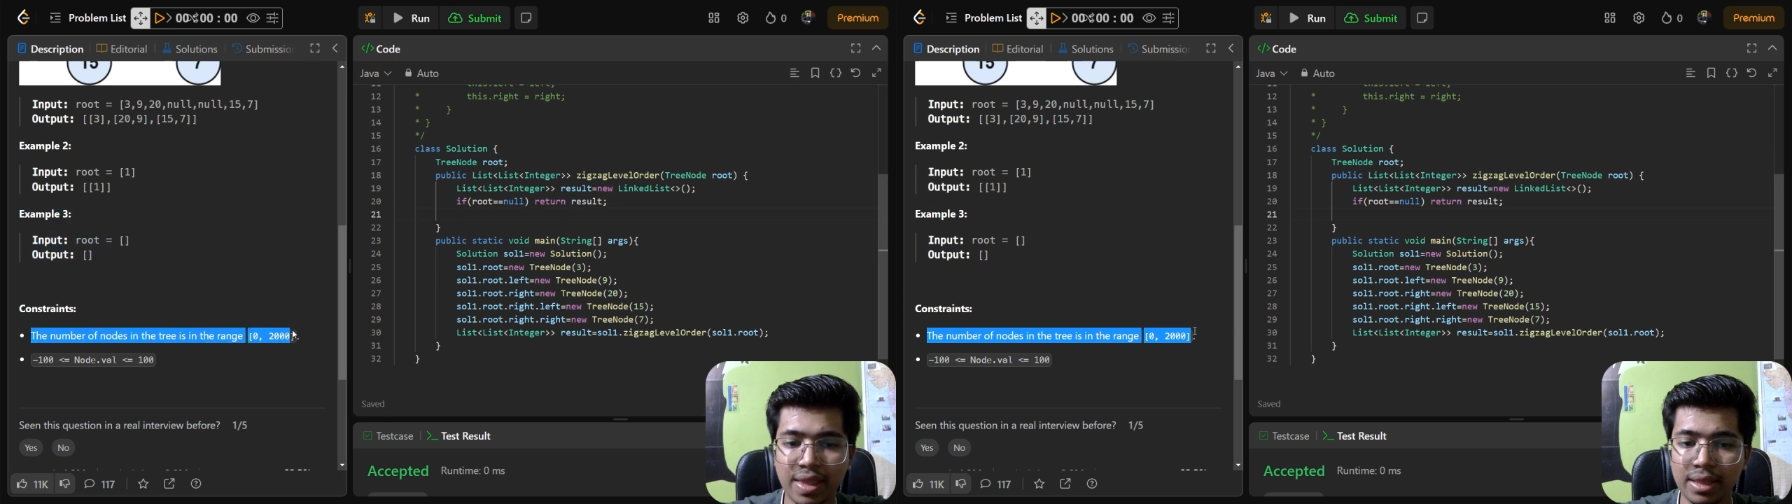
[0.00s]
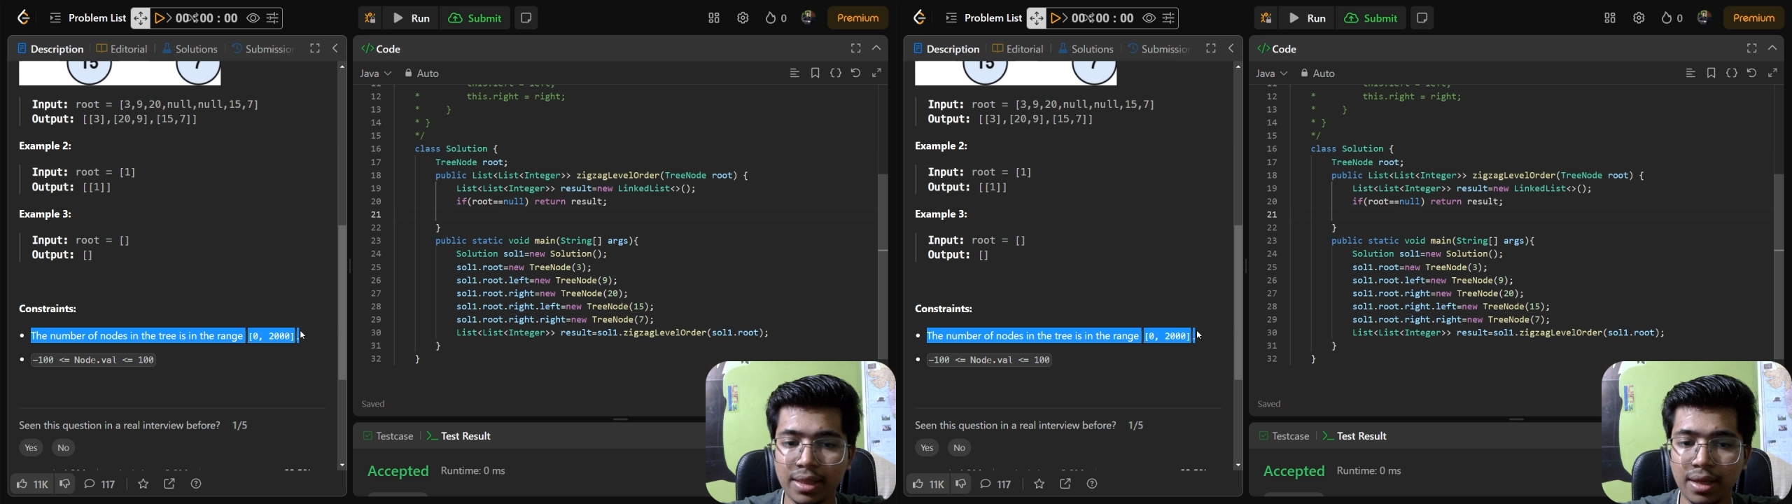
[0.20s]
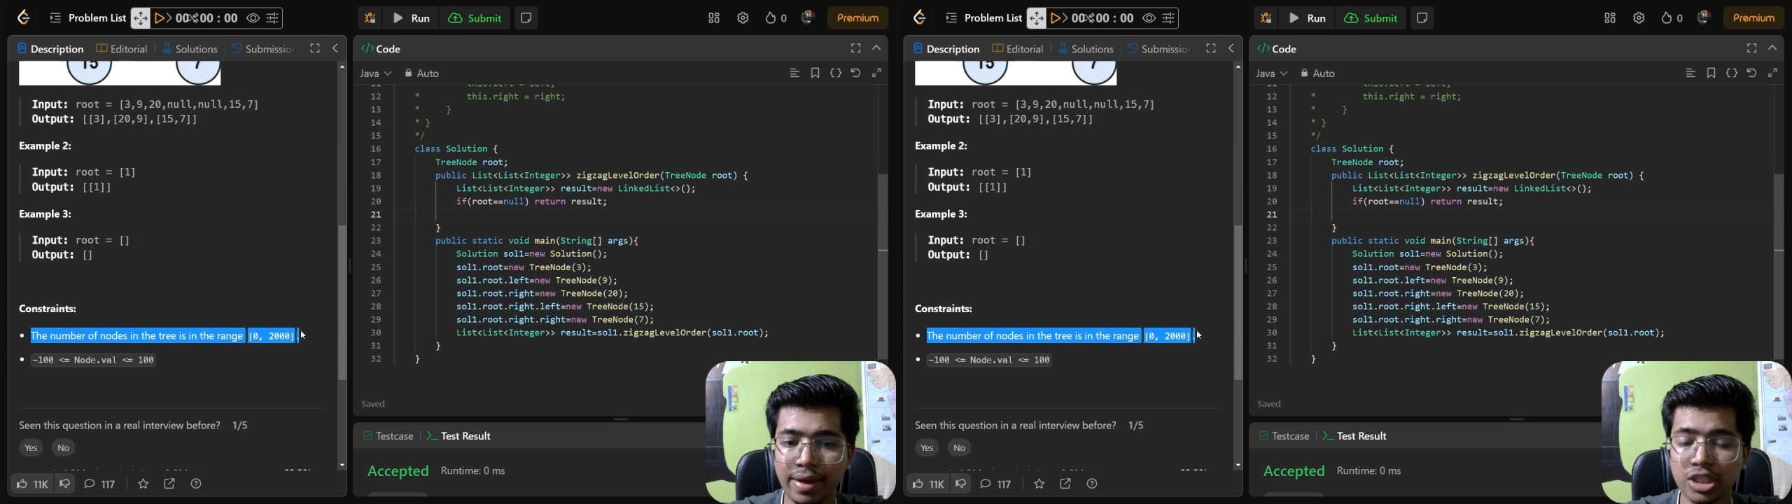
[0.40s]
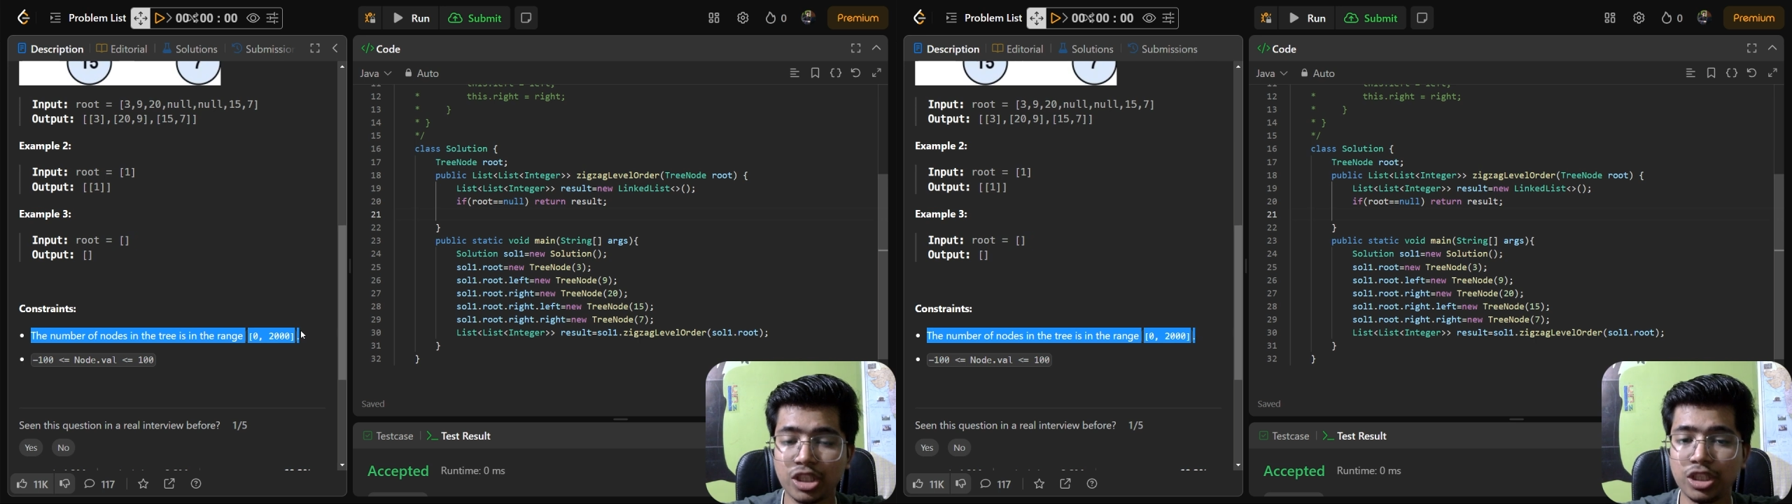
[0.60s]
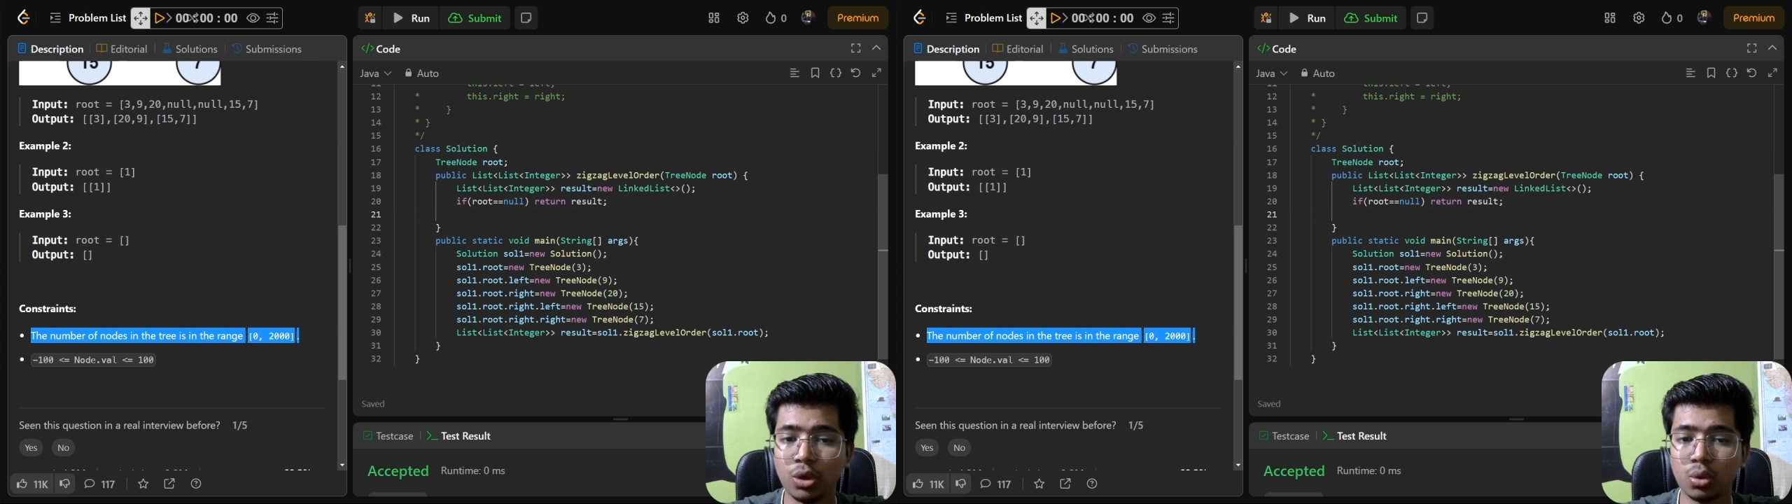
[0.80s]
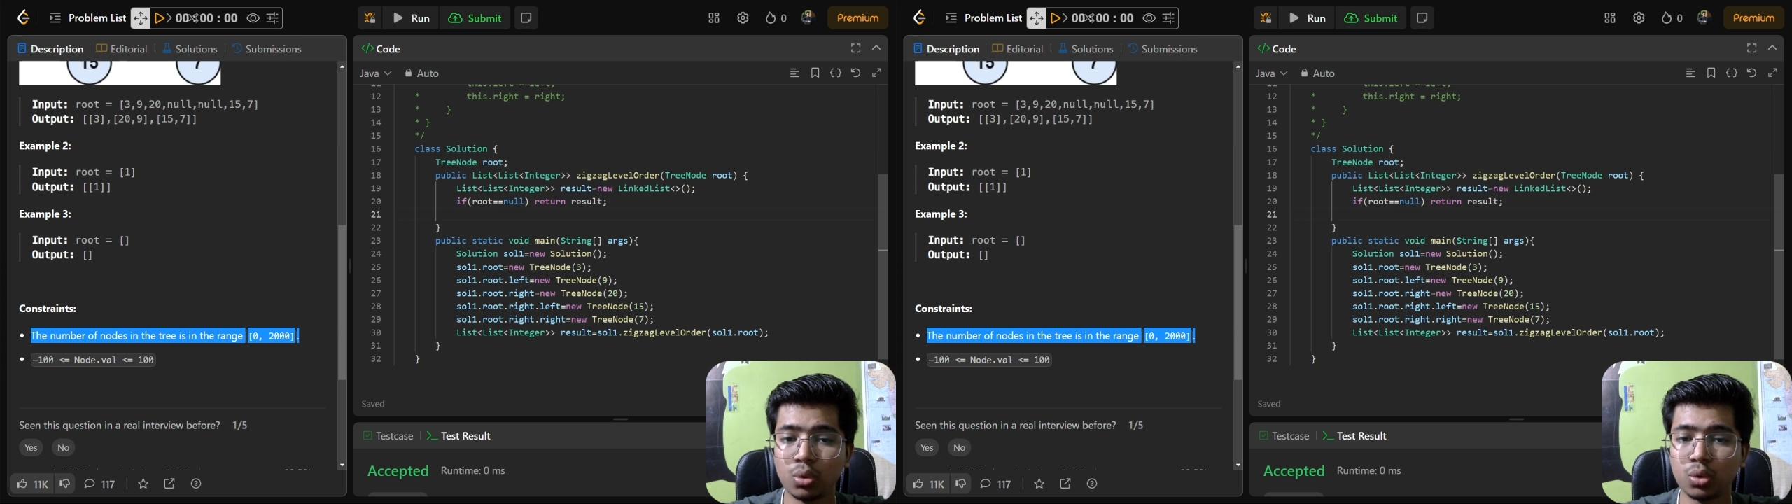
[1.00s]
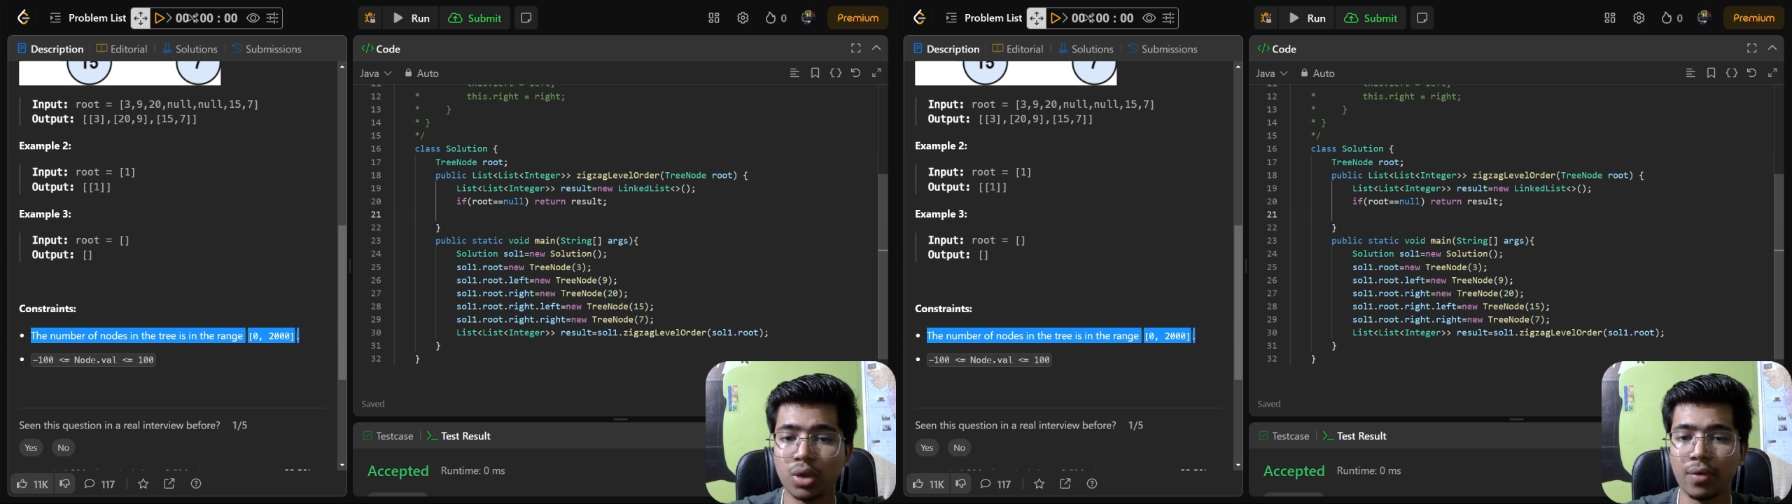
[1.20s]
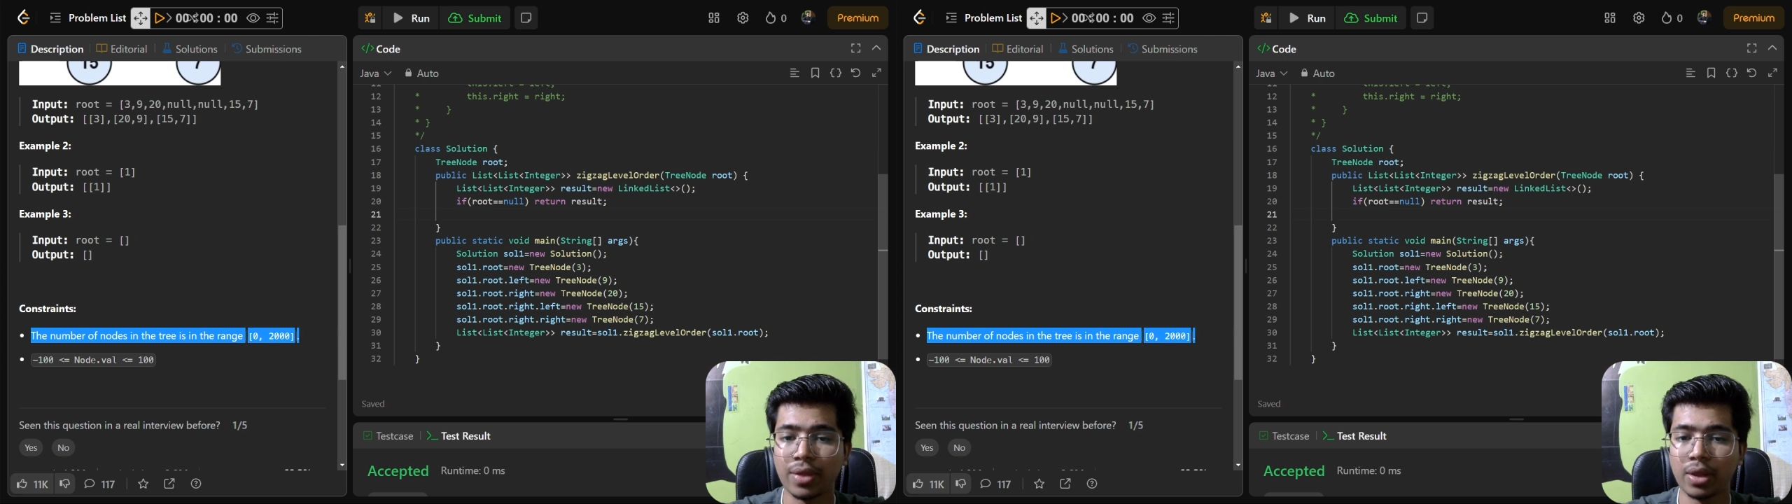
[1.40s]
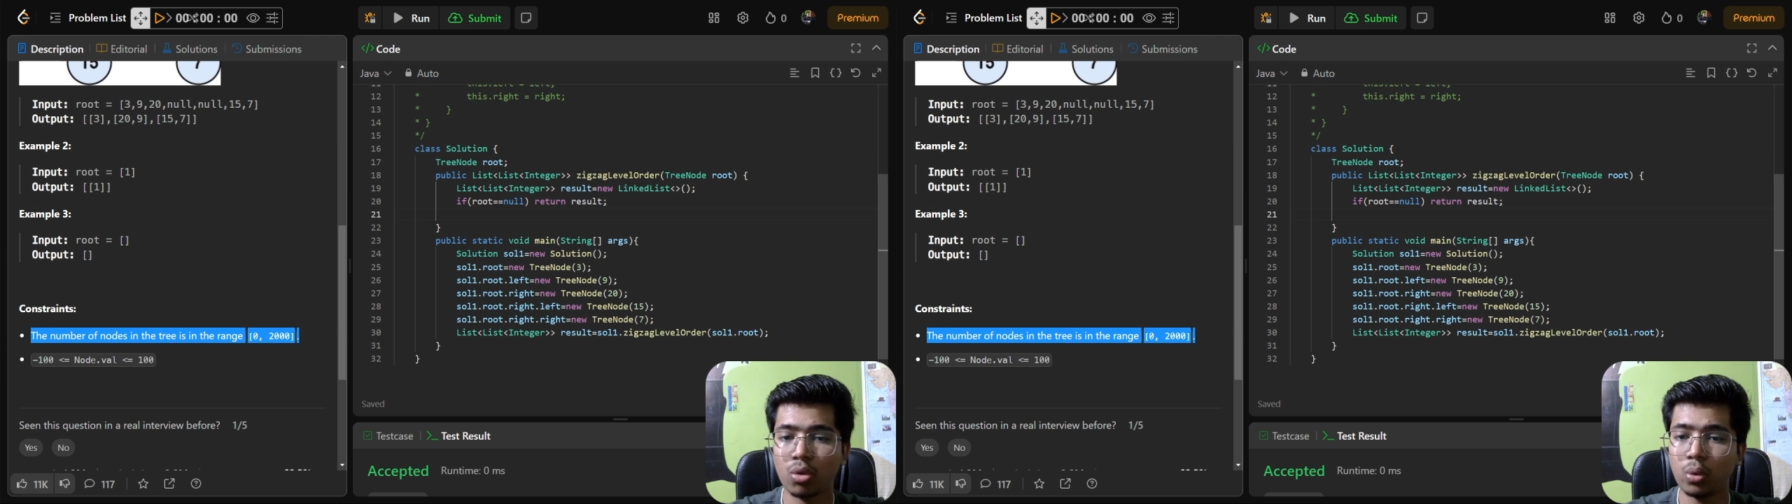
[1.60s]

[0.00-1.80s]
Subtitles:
is in the range 0 to 2000.